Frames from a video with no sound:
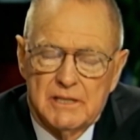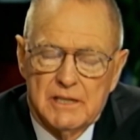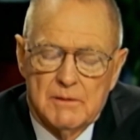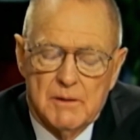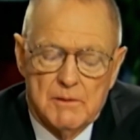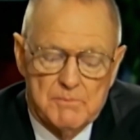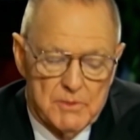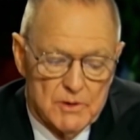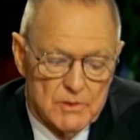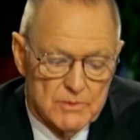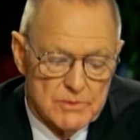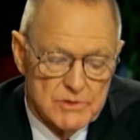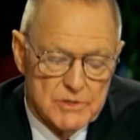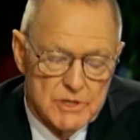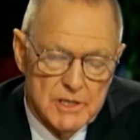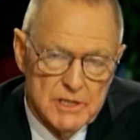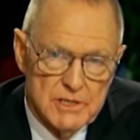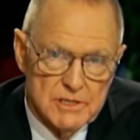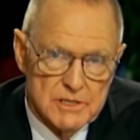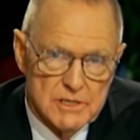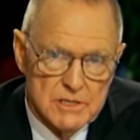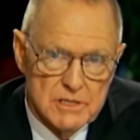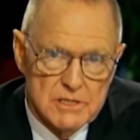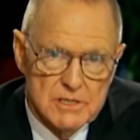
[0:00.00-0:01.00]
and come upon
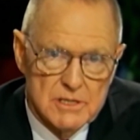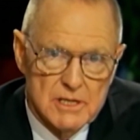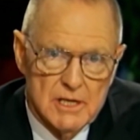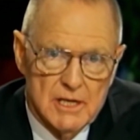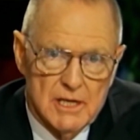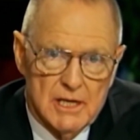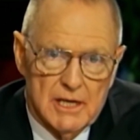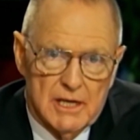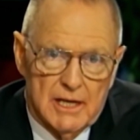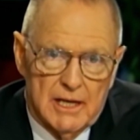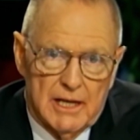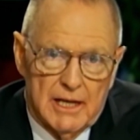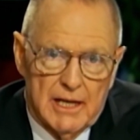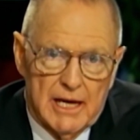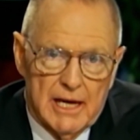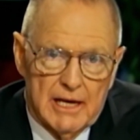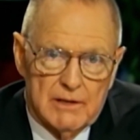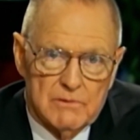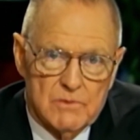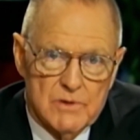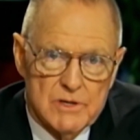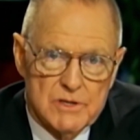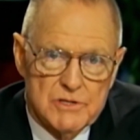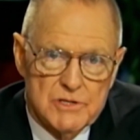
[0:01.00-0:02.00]
Jesus.
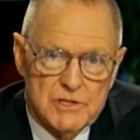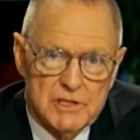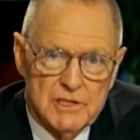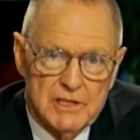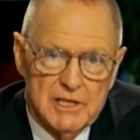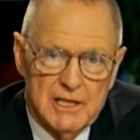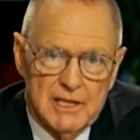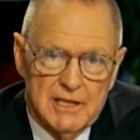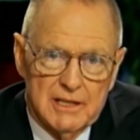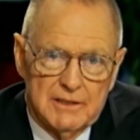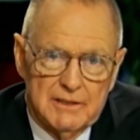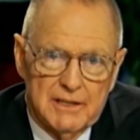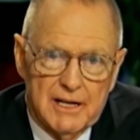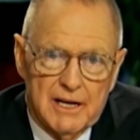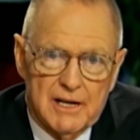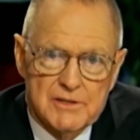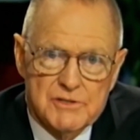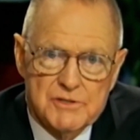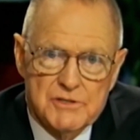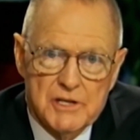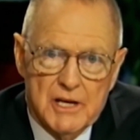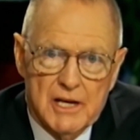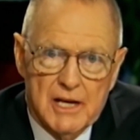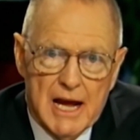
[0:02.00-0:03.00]
And when she did,
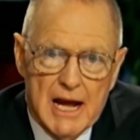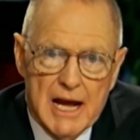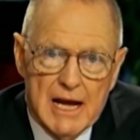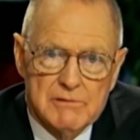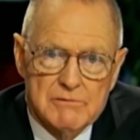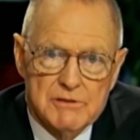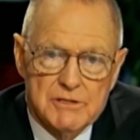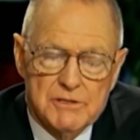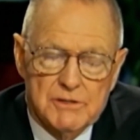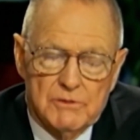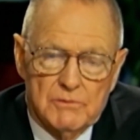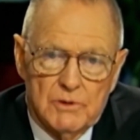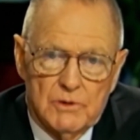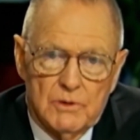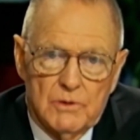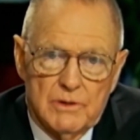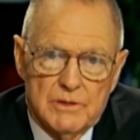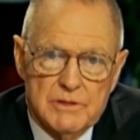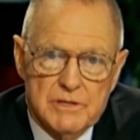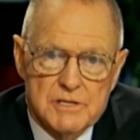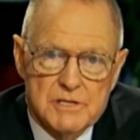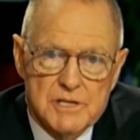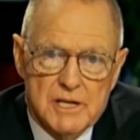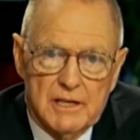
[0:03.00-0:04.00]
there's Jairus, the
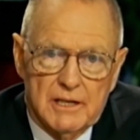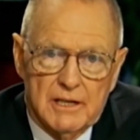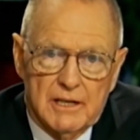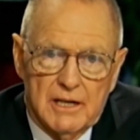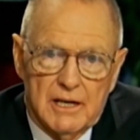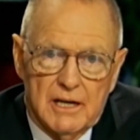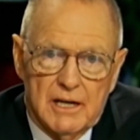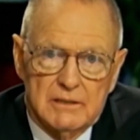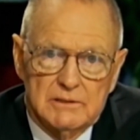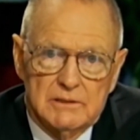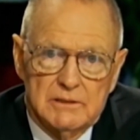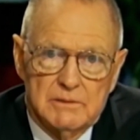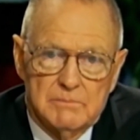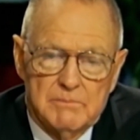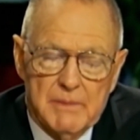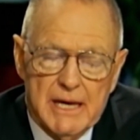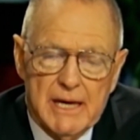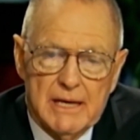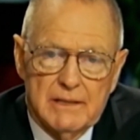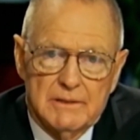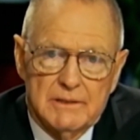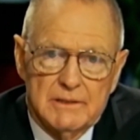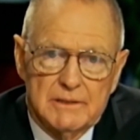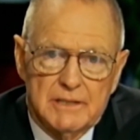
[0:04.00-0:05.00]
ruler of the synagogue, the
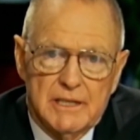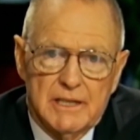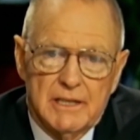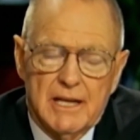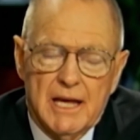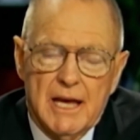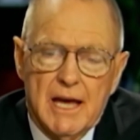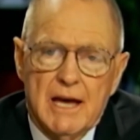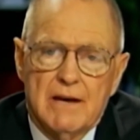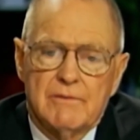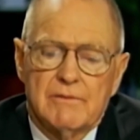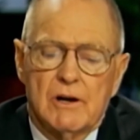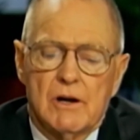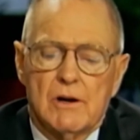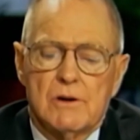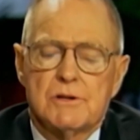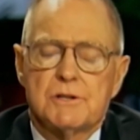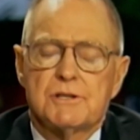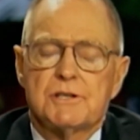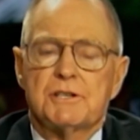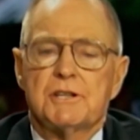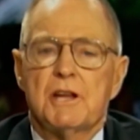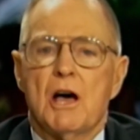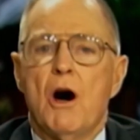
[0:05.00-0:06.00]
man that can have
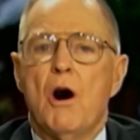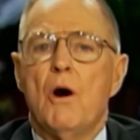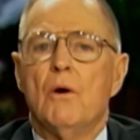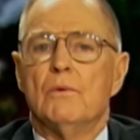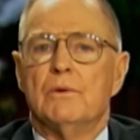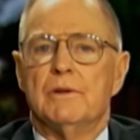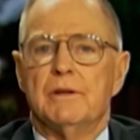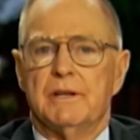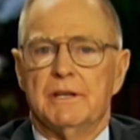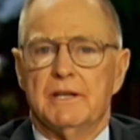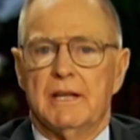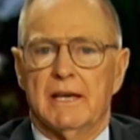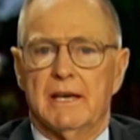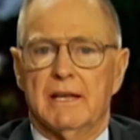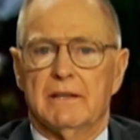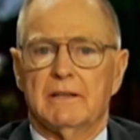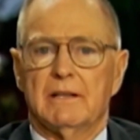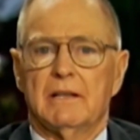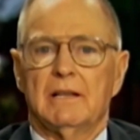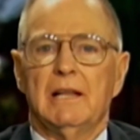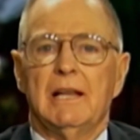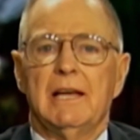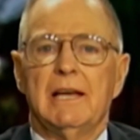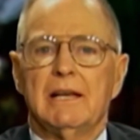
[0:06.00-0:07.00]
her stoned to
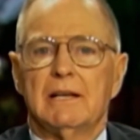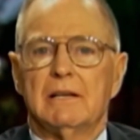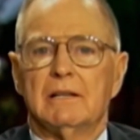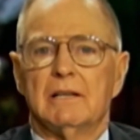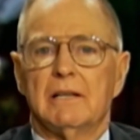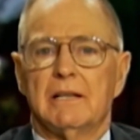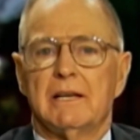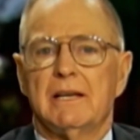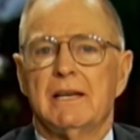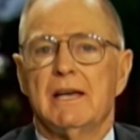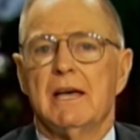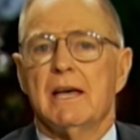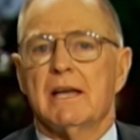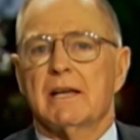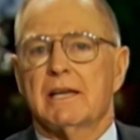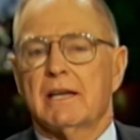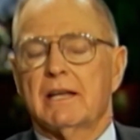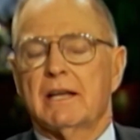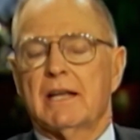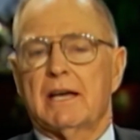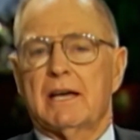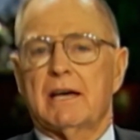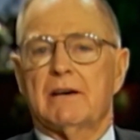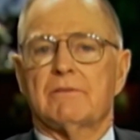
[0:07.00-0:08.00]
death, legally
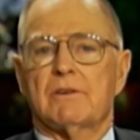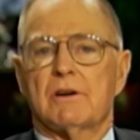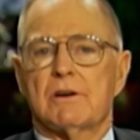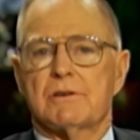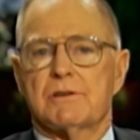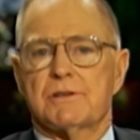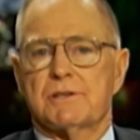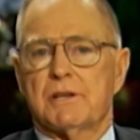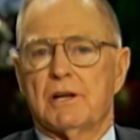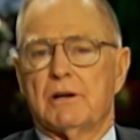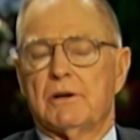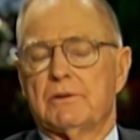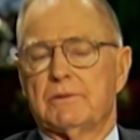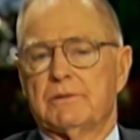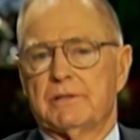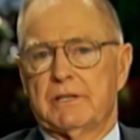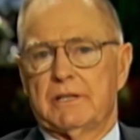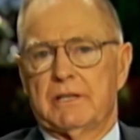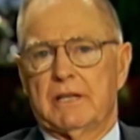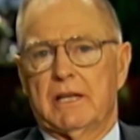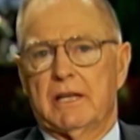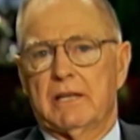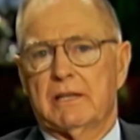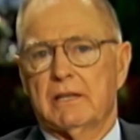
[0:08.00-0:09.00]
can have her stoned
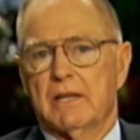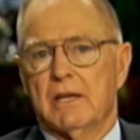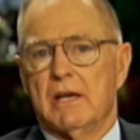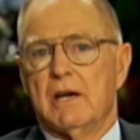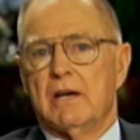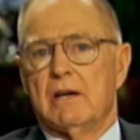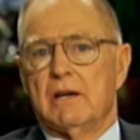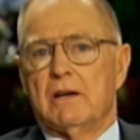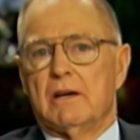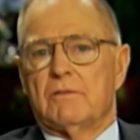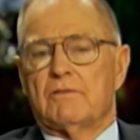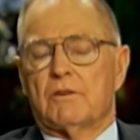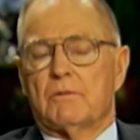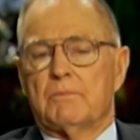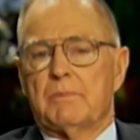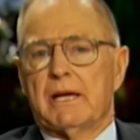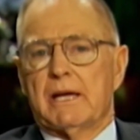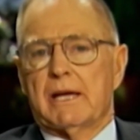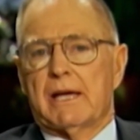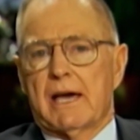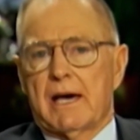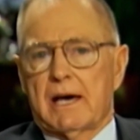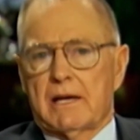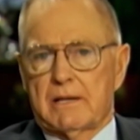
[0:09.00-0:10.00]
to death for
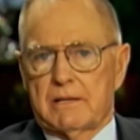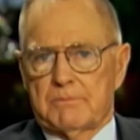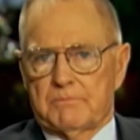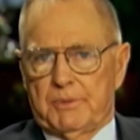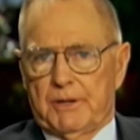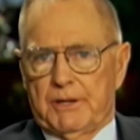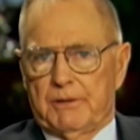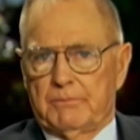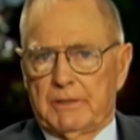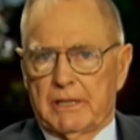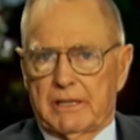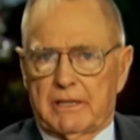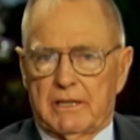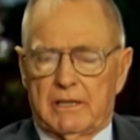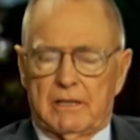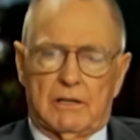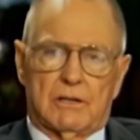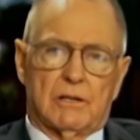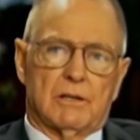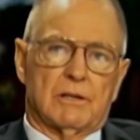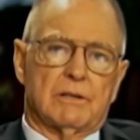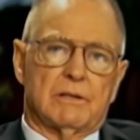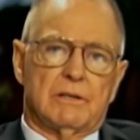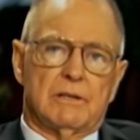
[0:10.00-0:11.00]
being out in public in
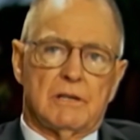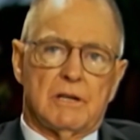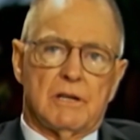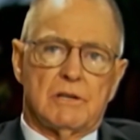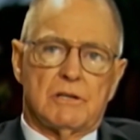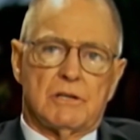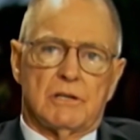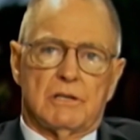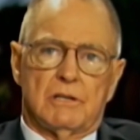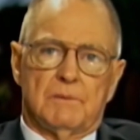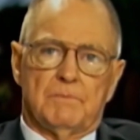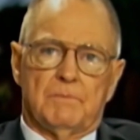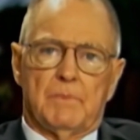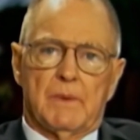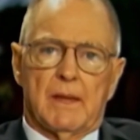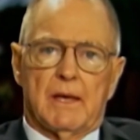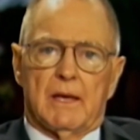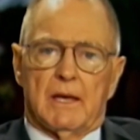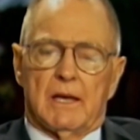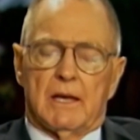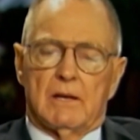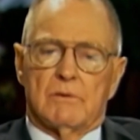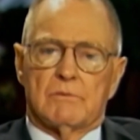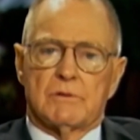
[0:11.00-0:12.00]
her condition.
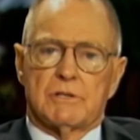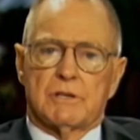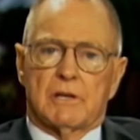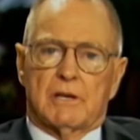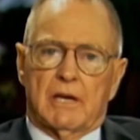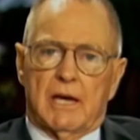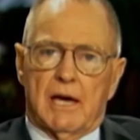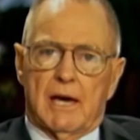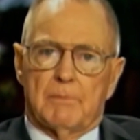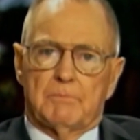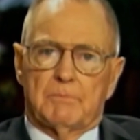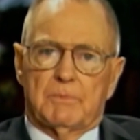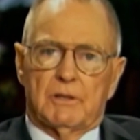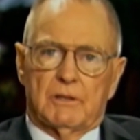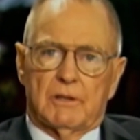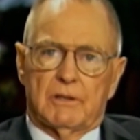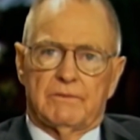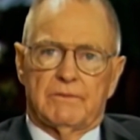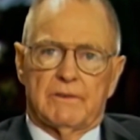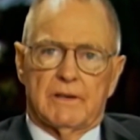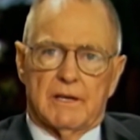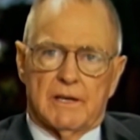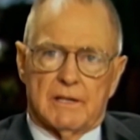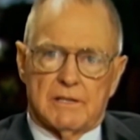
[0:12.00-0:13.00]
It was a capital
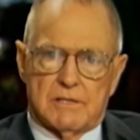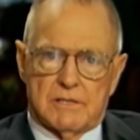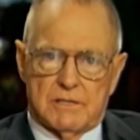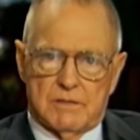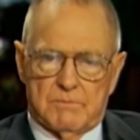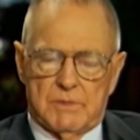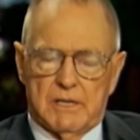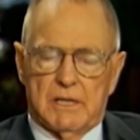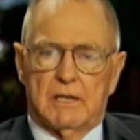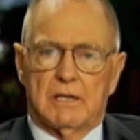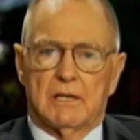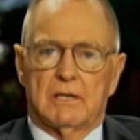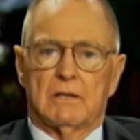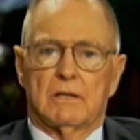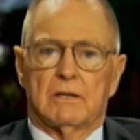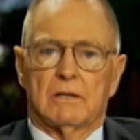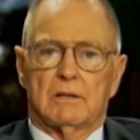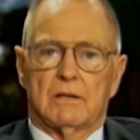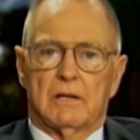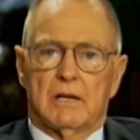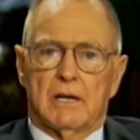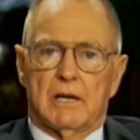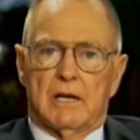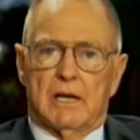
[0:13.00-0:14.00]
offense to be in
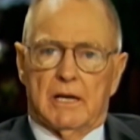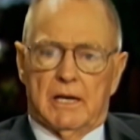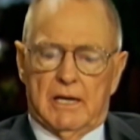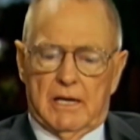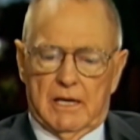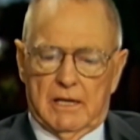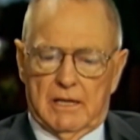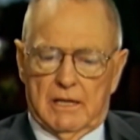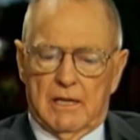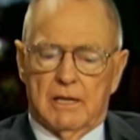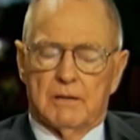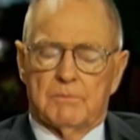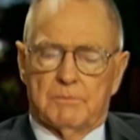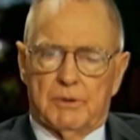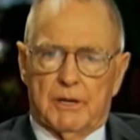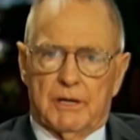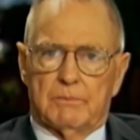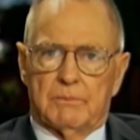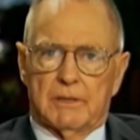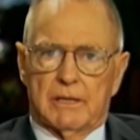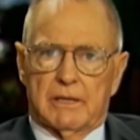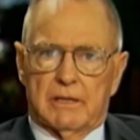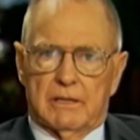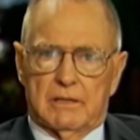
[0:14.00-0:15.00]
her in
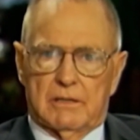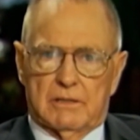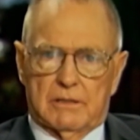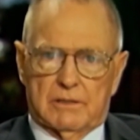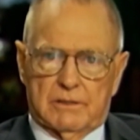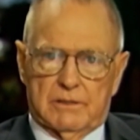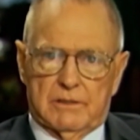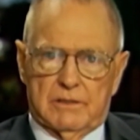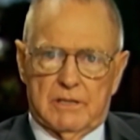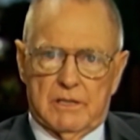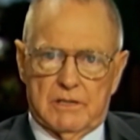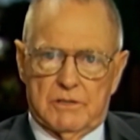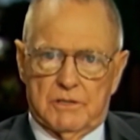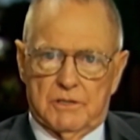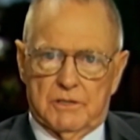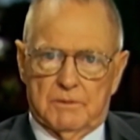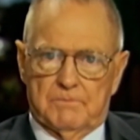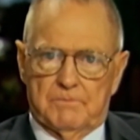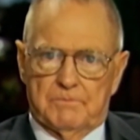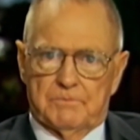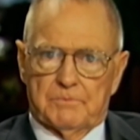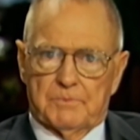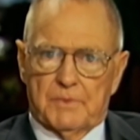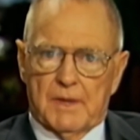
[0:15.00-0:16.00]
public in her
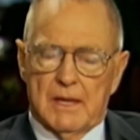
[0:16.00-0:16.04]
condition.